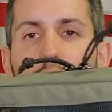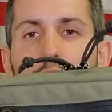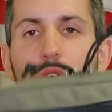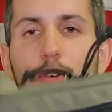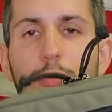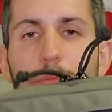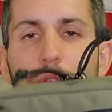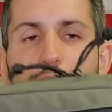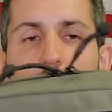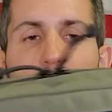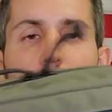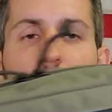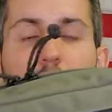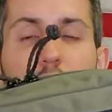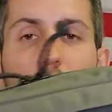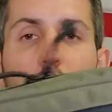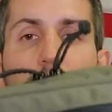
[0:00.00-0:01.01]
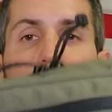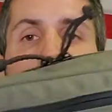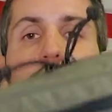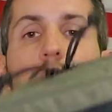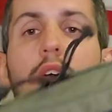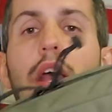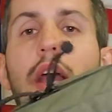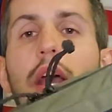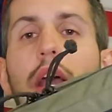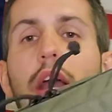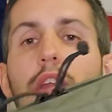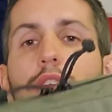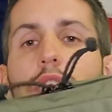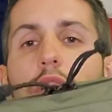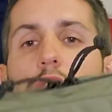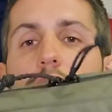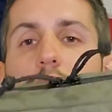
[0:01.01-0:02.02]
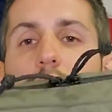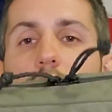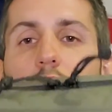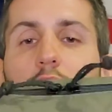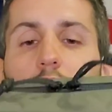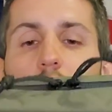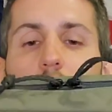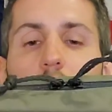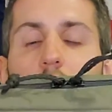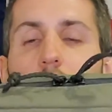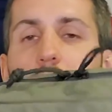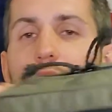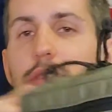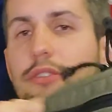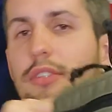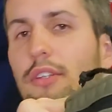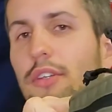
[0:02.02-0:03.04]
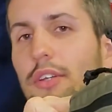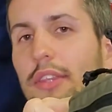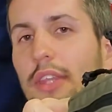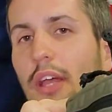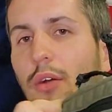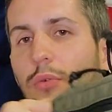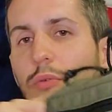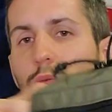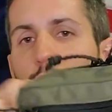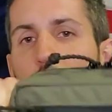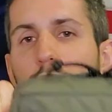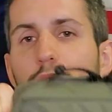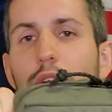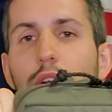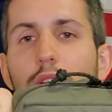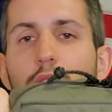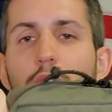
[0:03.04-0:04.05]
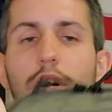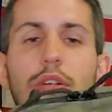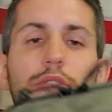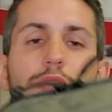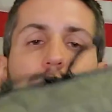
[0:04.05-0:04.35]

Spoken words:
grip is down here, and you can see that doesn't look that weird at all.